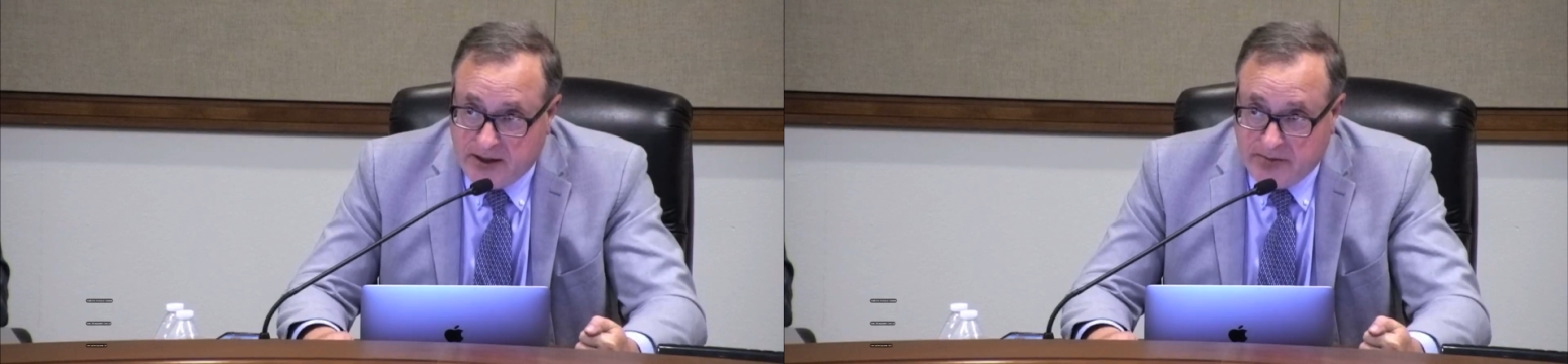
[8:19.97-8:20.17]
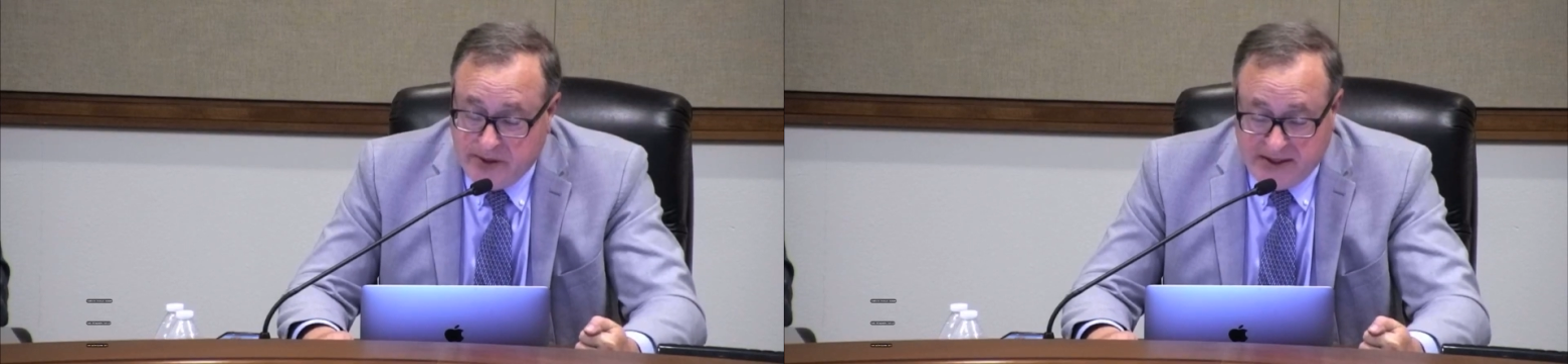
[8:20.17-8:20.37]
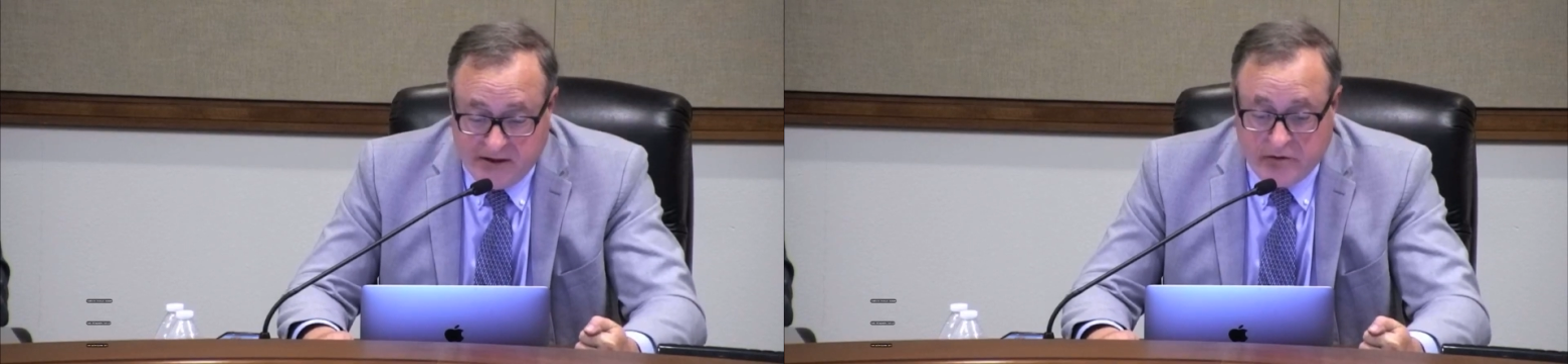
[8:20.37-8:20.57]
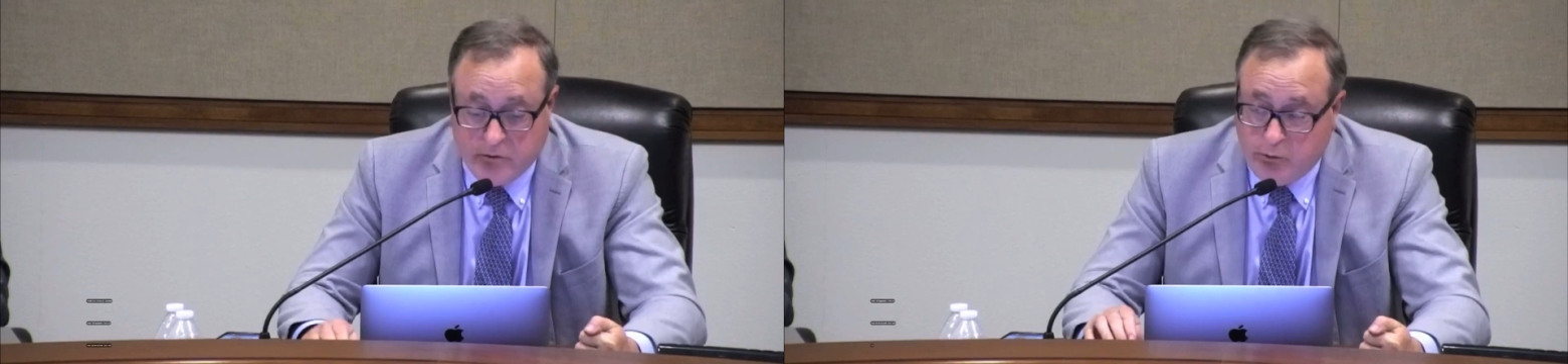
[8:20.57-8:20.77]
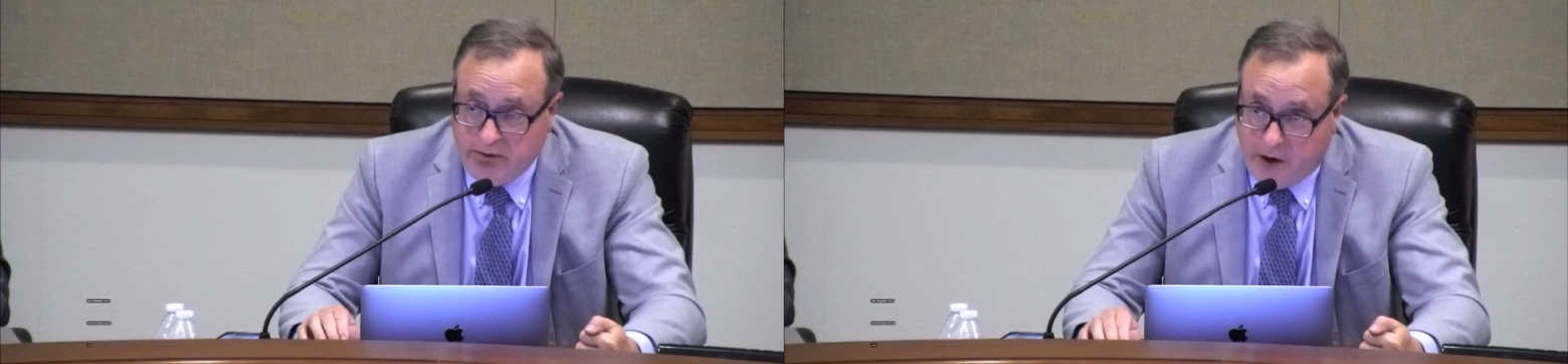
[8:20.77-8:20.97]
Because
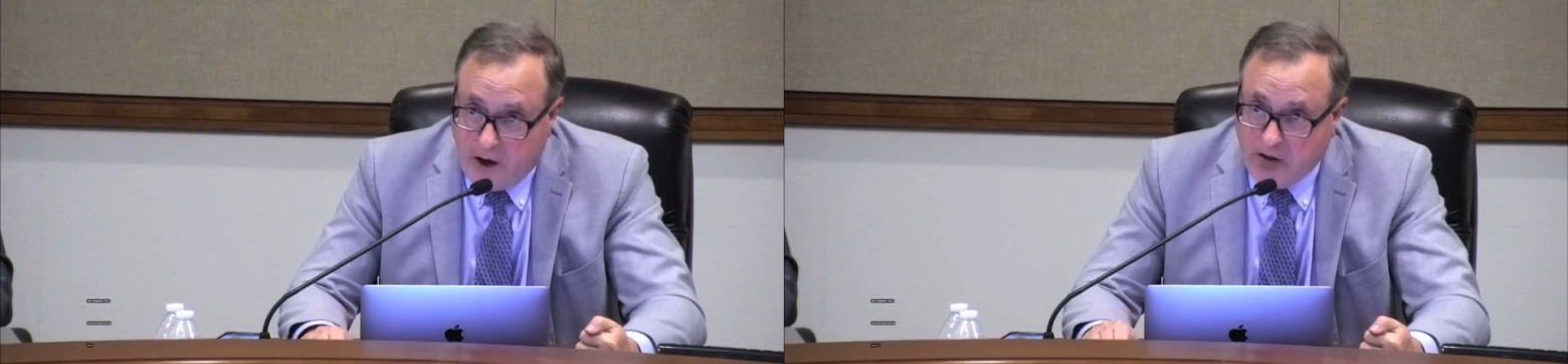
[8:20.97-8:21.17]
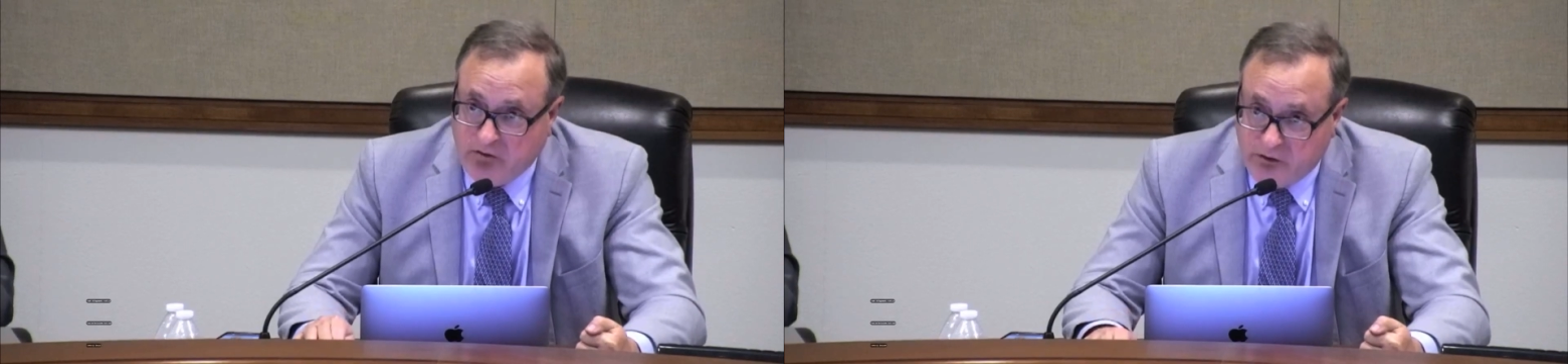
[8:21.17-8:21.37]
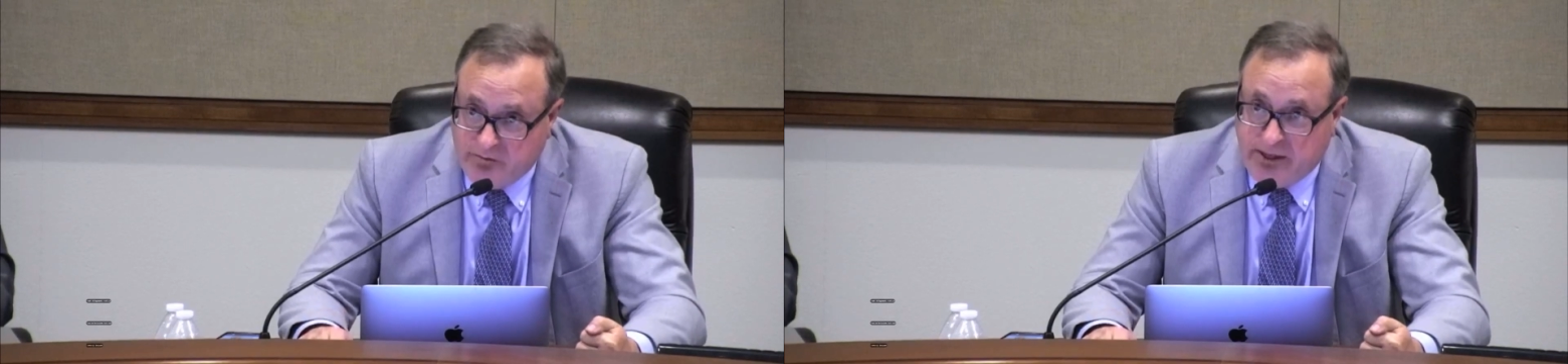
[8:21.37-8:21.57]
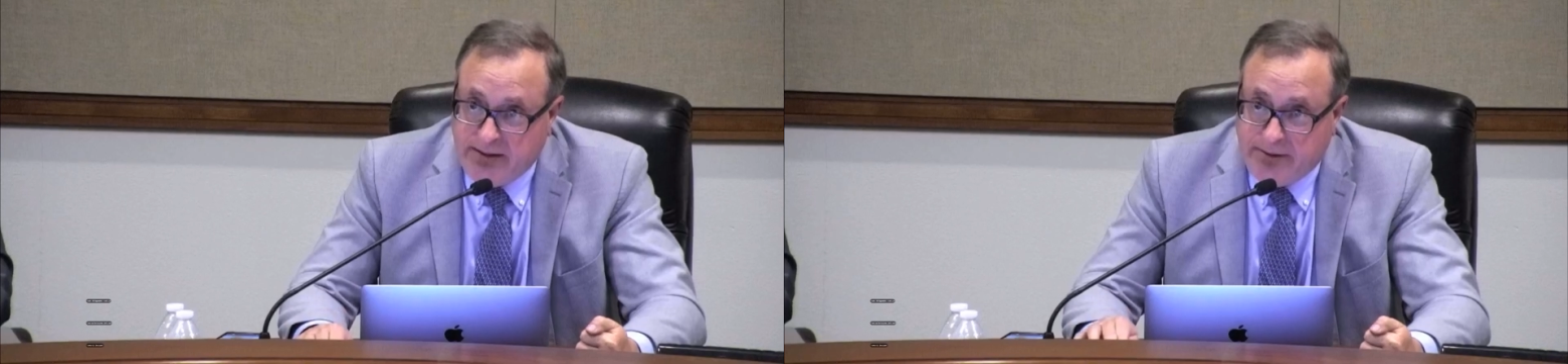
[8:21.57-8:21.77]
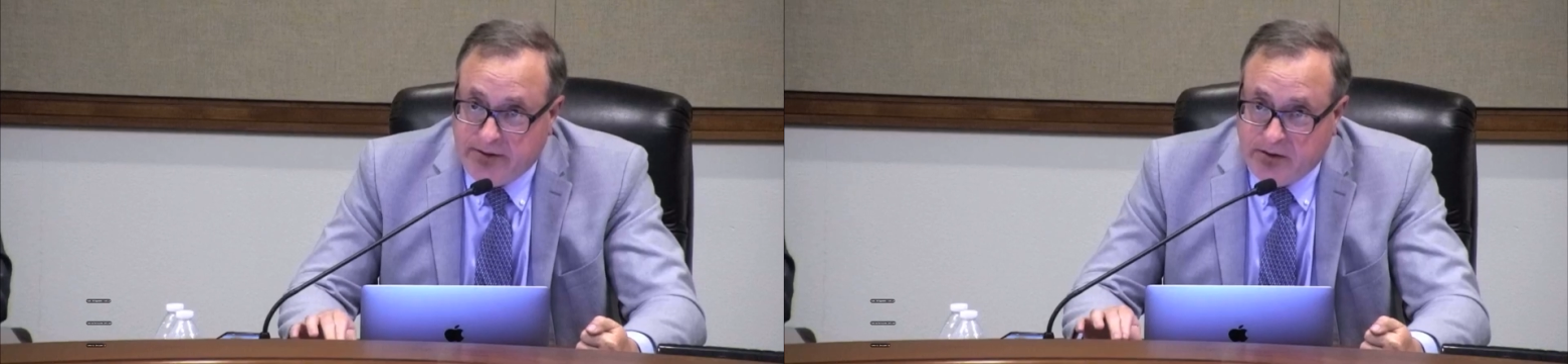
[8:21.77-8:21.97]
we've also spent
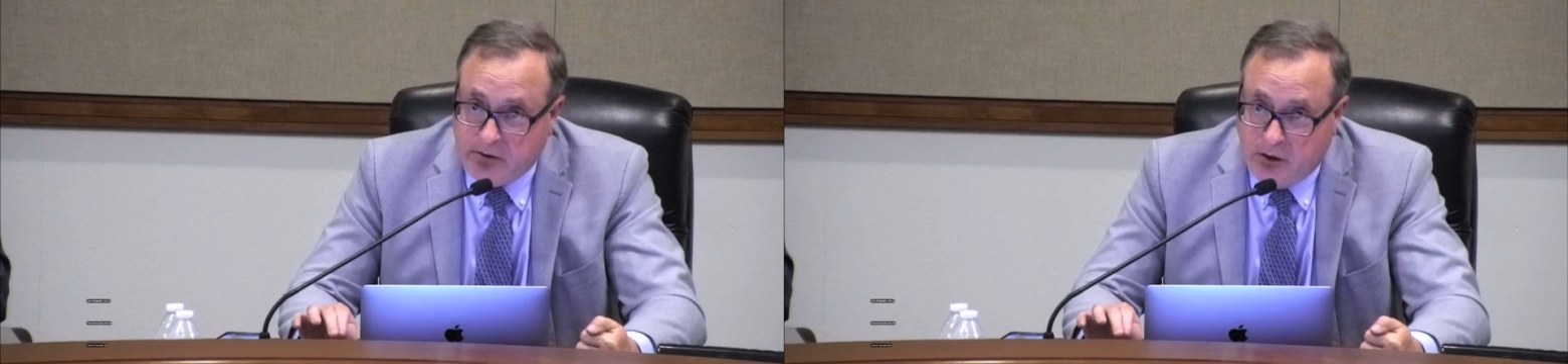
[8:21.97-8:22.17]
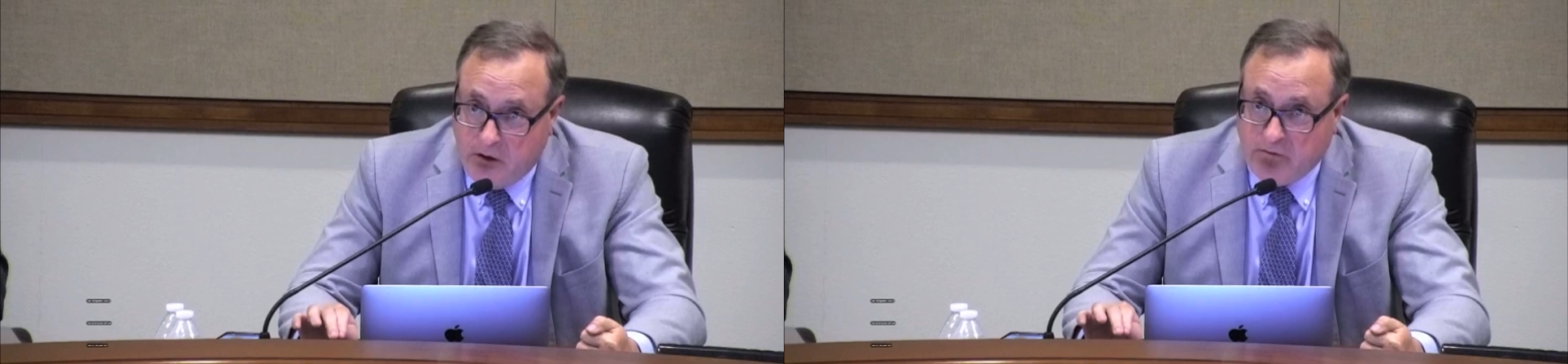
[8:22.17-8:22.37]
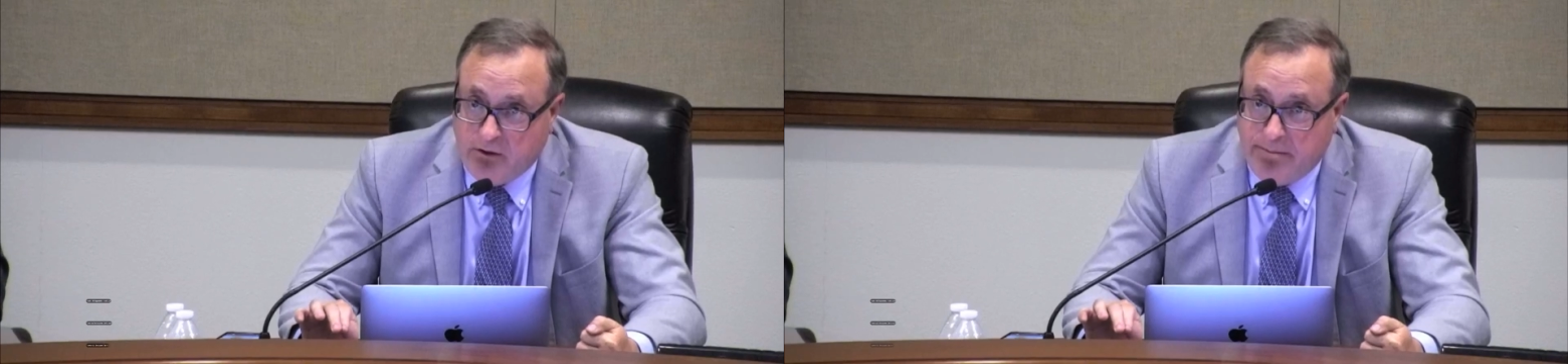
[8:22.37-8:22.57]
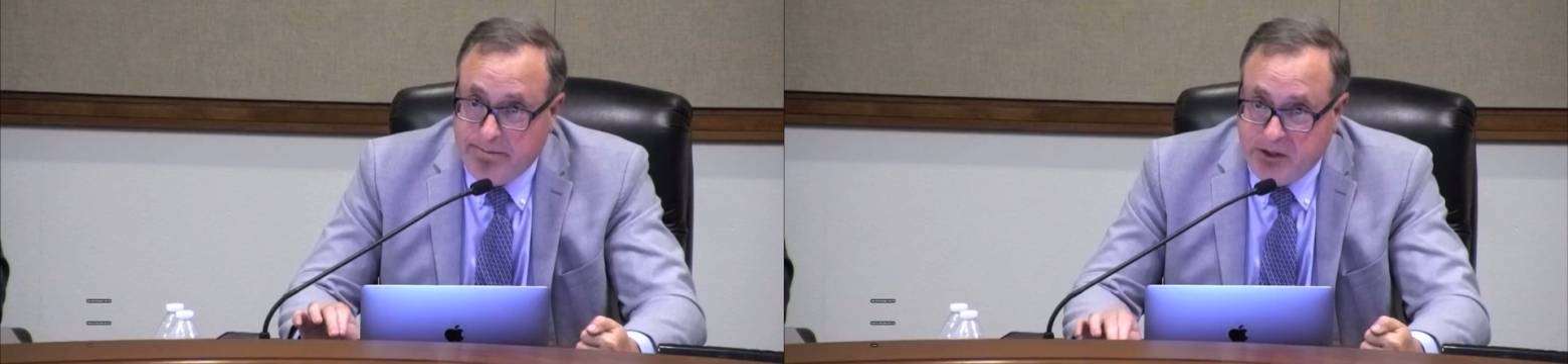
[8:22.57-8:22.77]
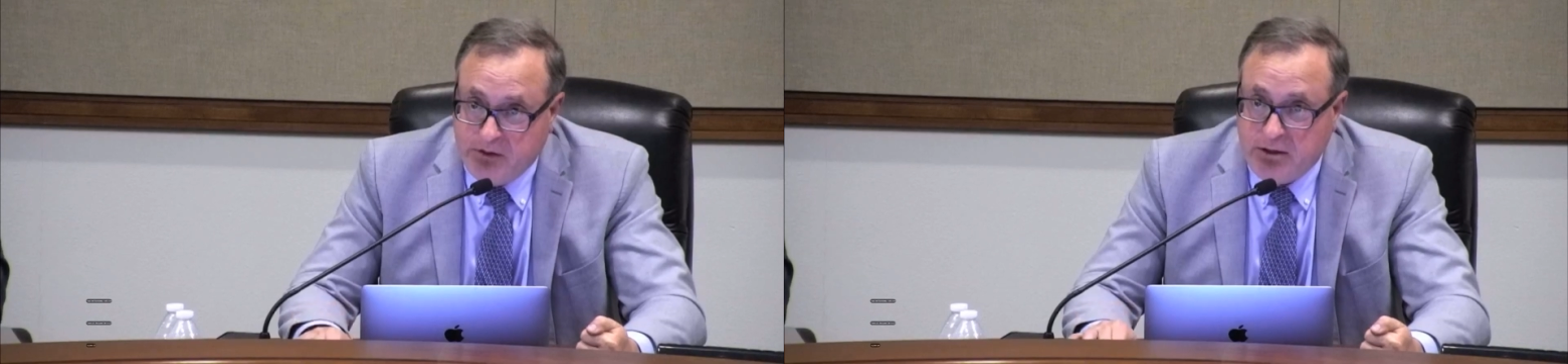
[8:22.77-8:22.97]
over $1
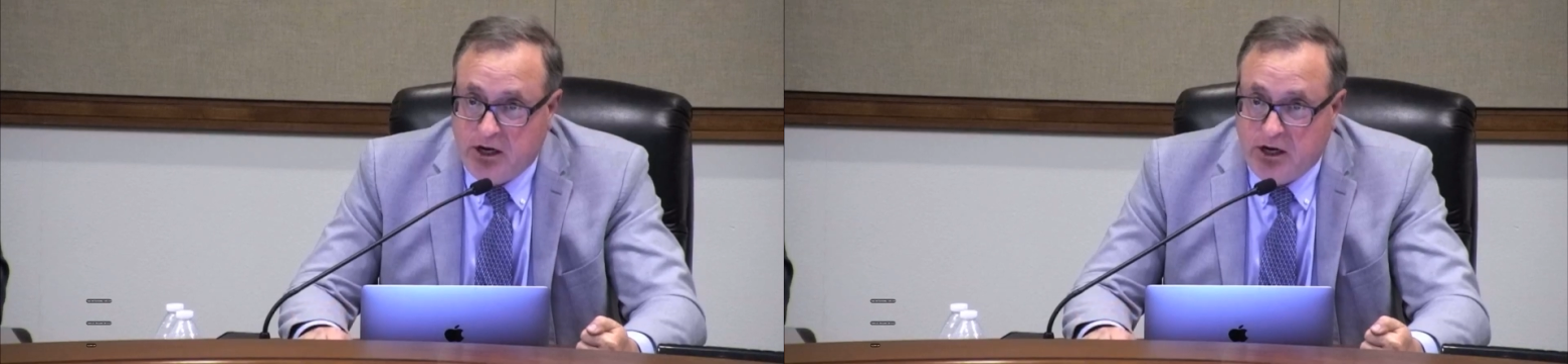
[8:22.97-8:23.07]
million